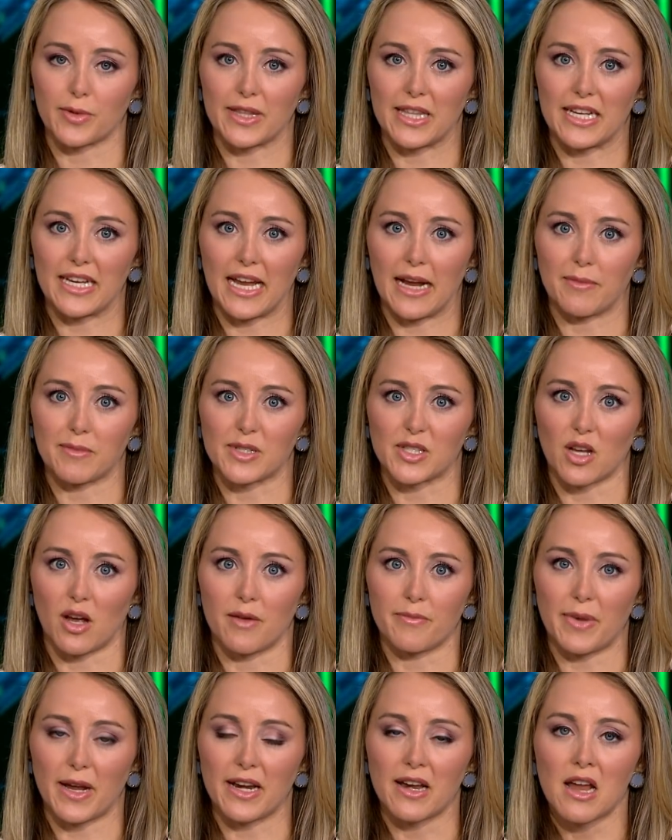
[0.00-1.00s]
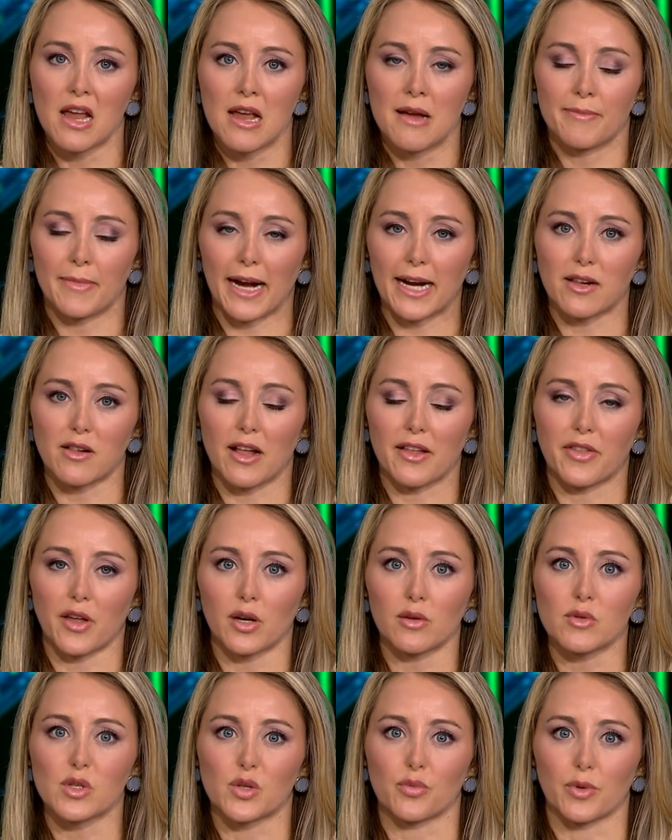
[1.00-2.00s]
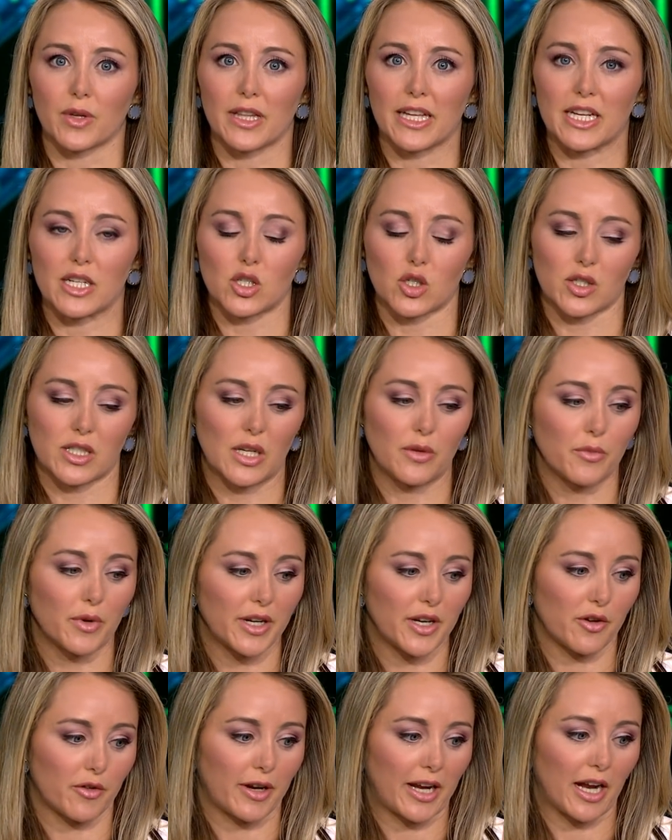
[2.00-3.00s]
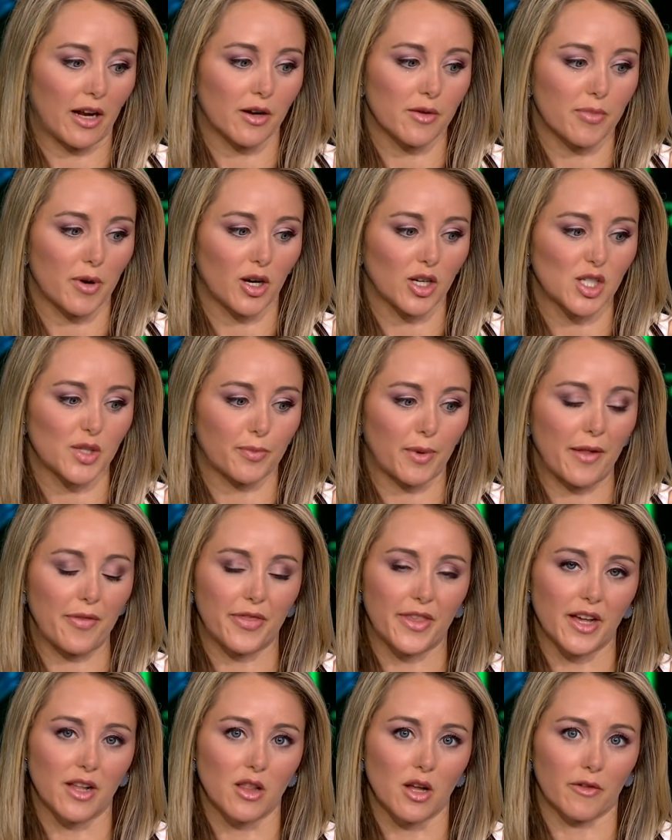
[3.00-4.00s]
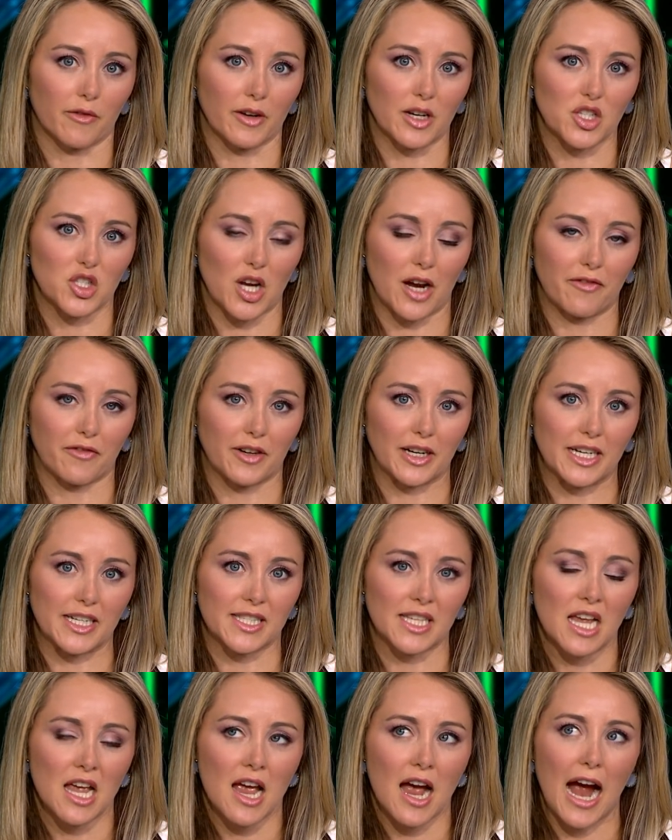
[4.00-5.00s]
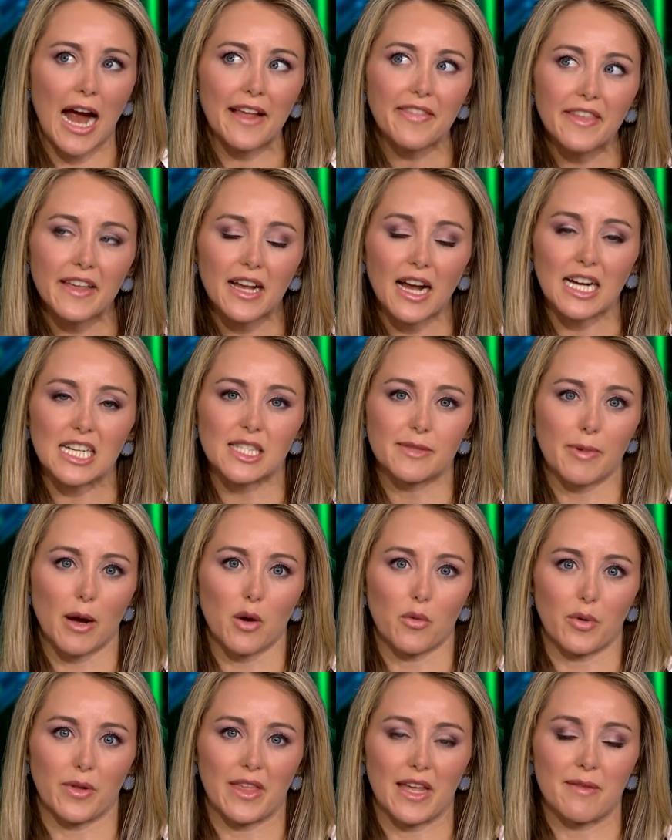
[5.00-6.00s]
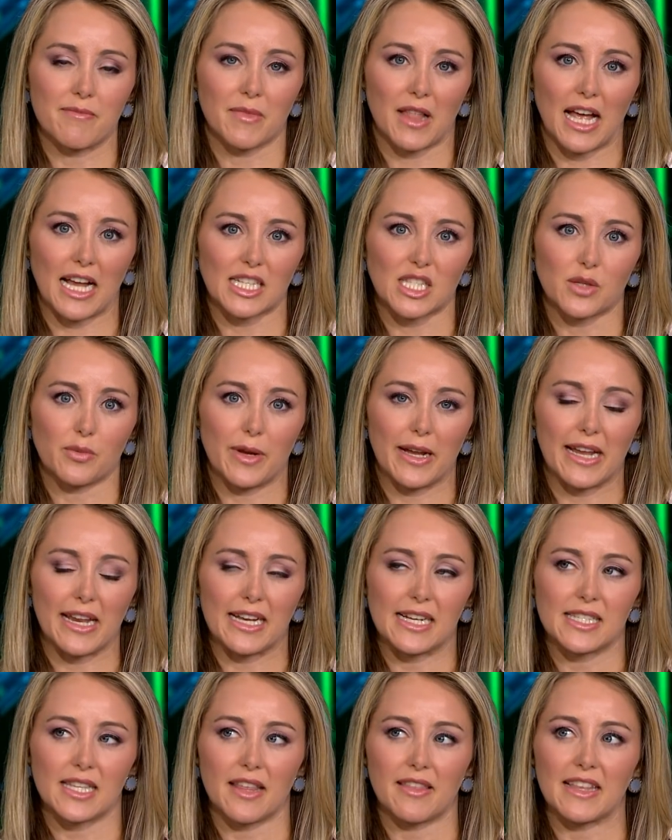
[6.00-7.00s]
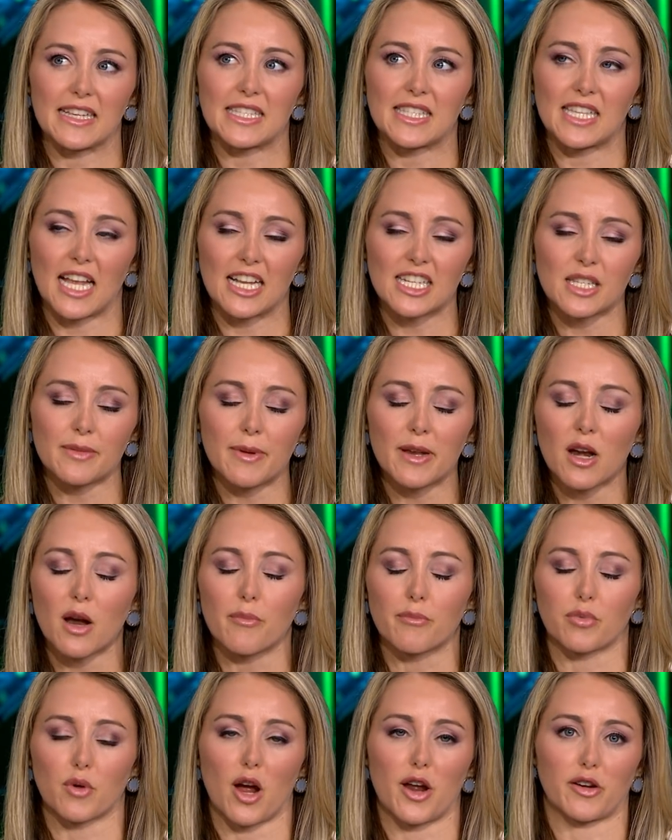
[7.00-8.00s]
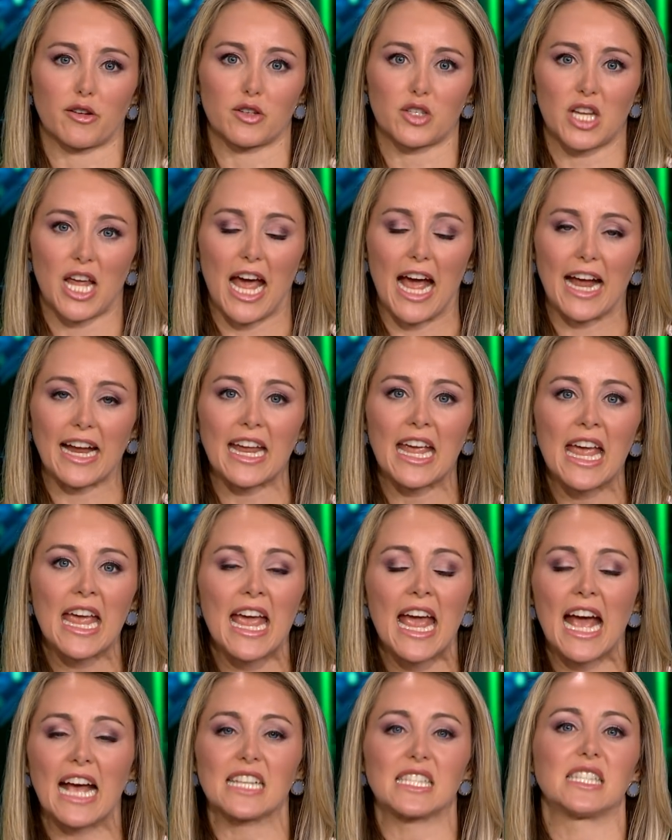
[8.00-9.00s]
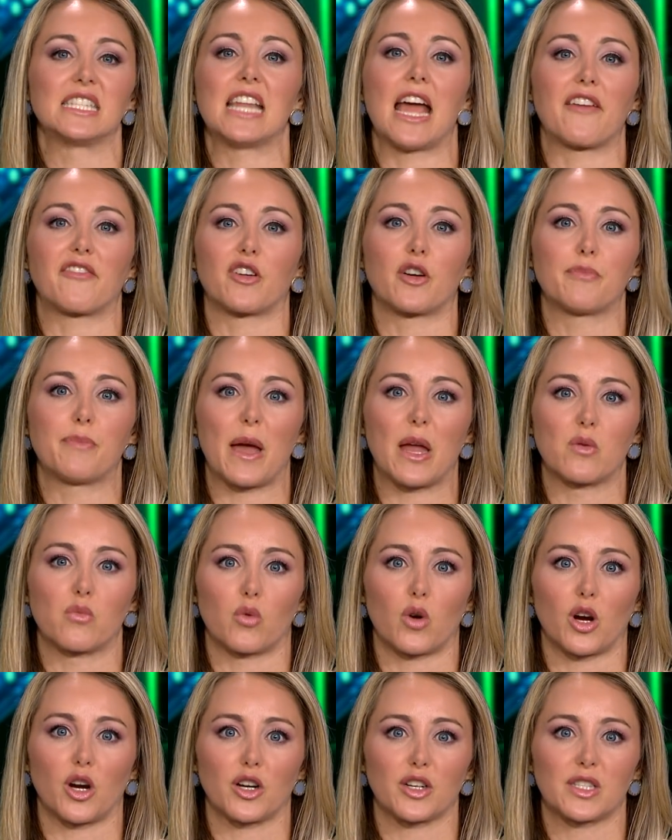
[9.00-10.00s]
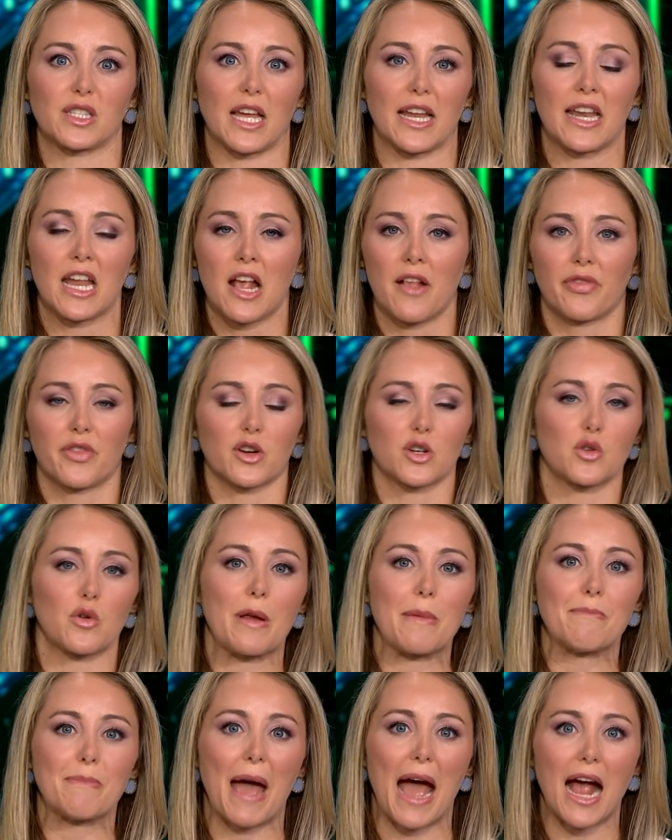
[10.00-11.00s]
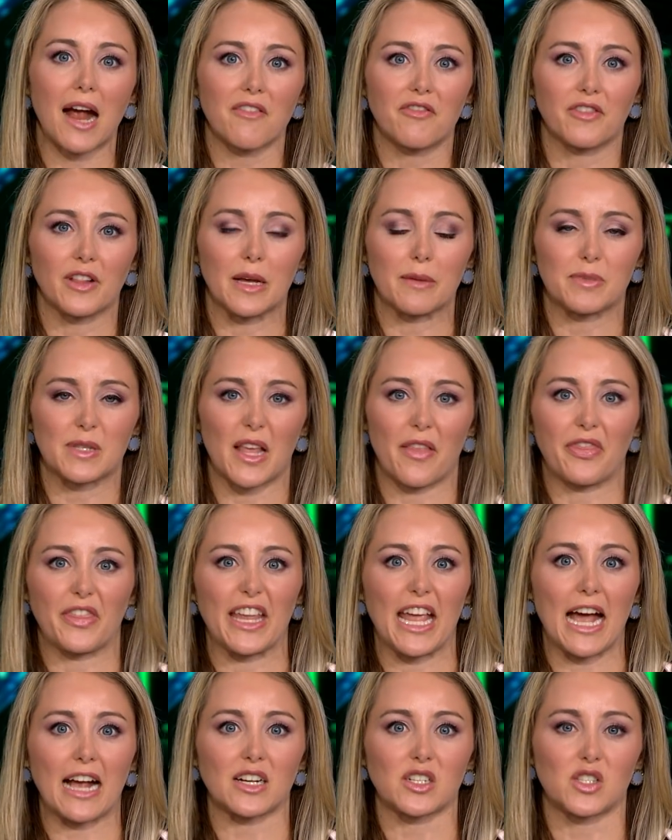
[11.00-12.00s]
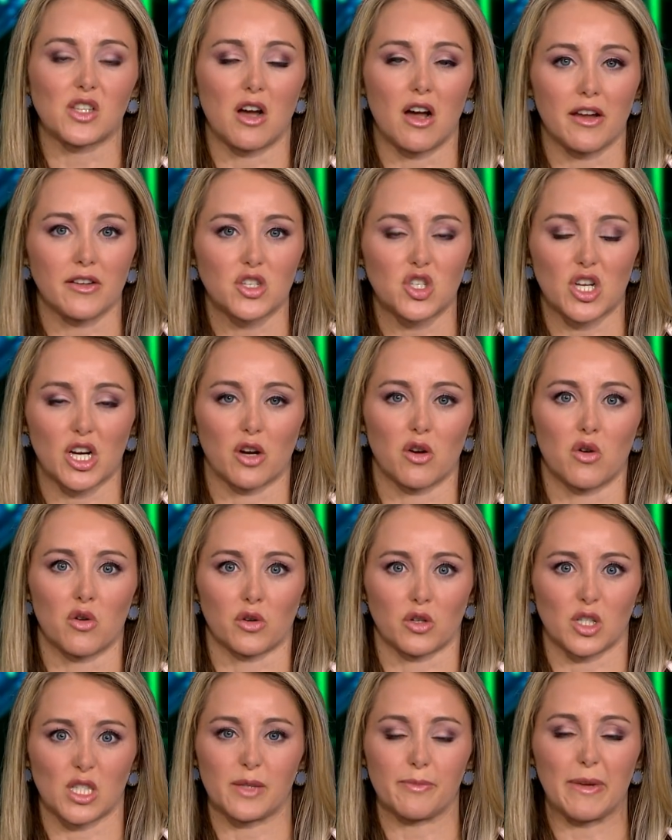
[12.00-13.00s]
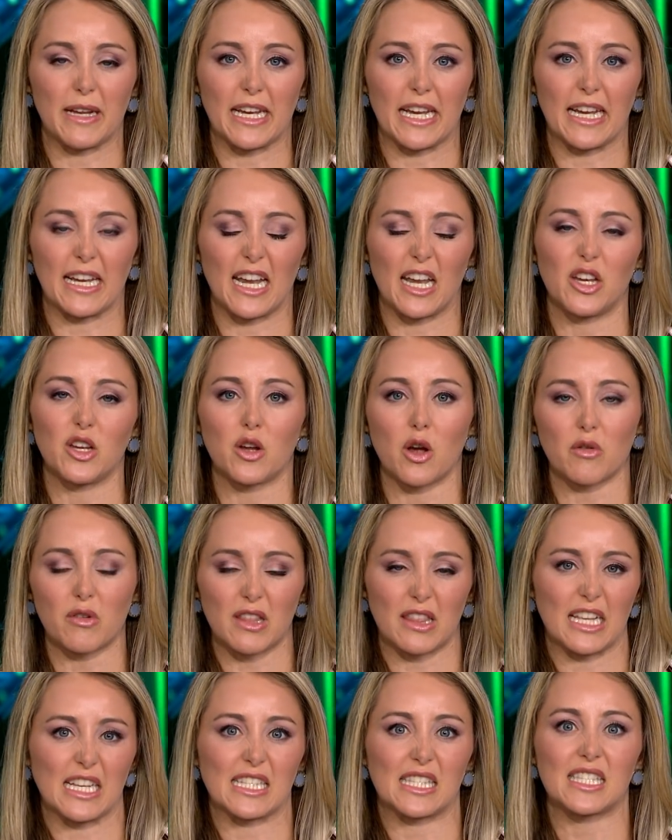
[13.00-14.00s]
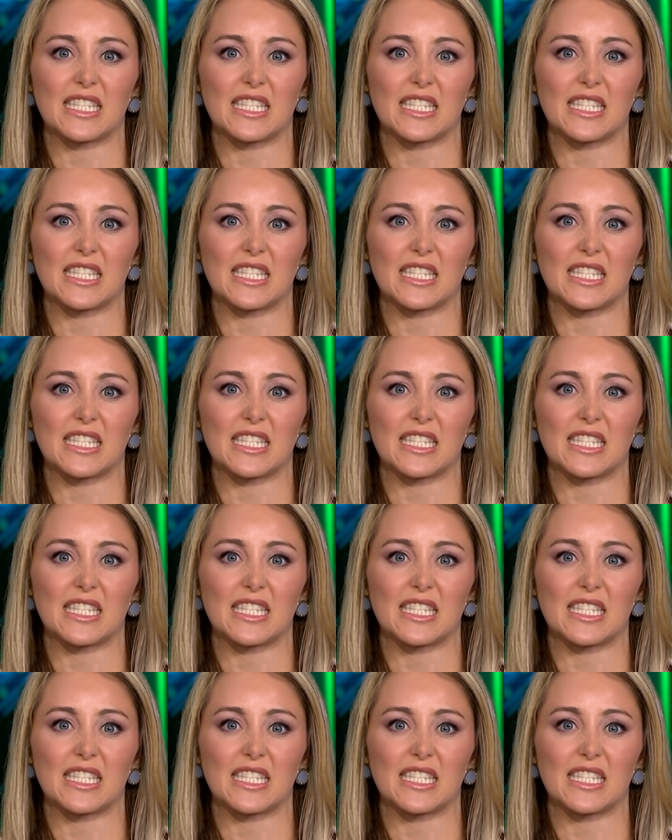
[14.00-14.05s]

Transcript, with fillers: within Amazon, but Michael, I thought it was really interesting. One of your counterparts, Brent Thill over at Jefferies, I think I spoke with him last week, and he said that sentiment on broader tech has never been worse. That they're doing backflips at the Exxon shareholders meeting, and you go to these